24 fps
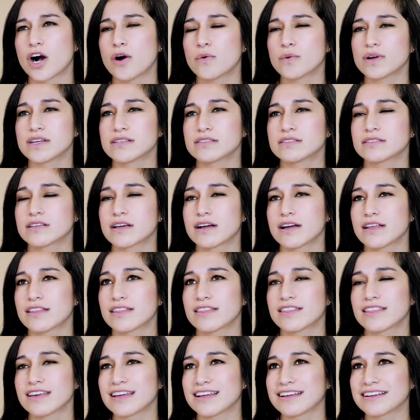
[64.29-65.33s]
always a
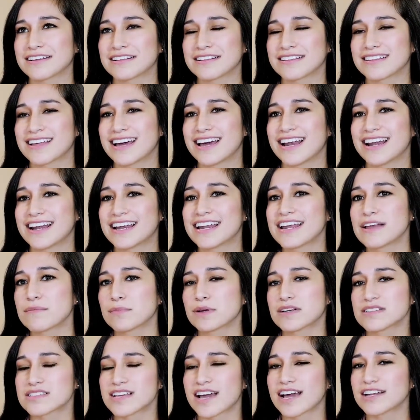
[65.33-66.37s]
thing that,
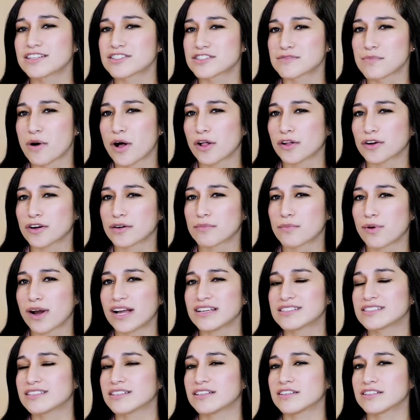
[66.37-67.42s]
because I had smaller
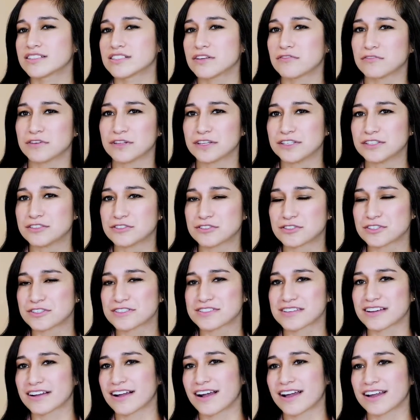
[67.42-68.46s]
breasts and to fill in
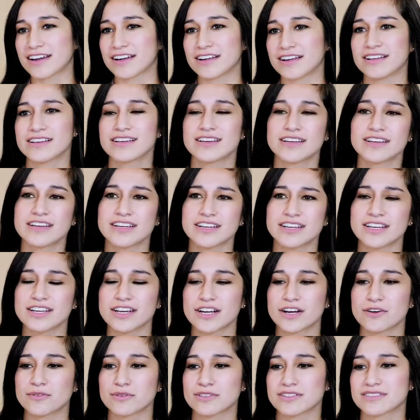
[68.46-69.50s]
shirts, I kind
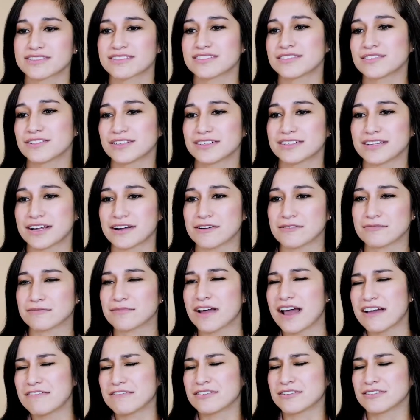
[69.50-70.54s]
of, was looked down.
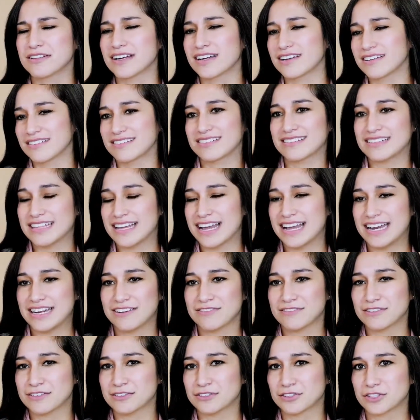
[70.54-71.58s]
I feel like I
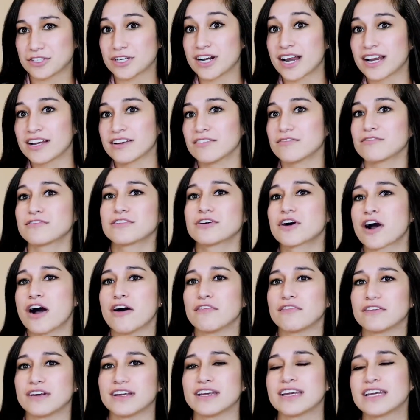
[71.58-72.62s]
didn't feel sure and I didn't feel
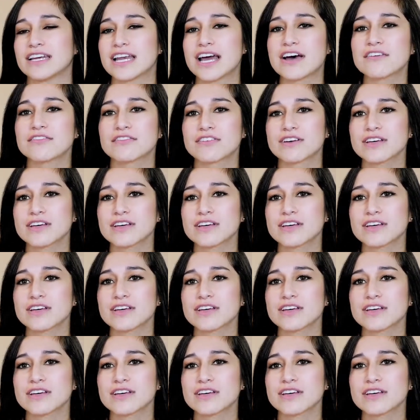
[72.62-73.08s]
confident enough.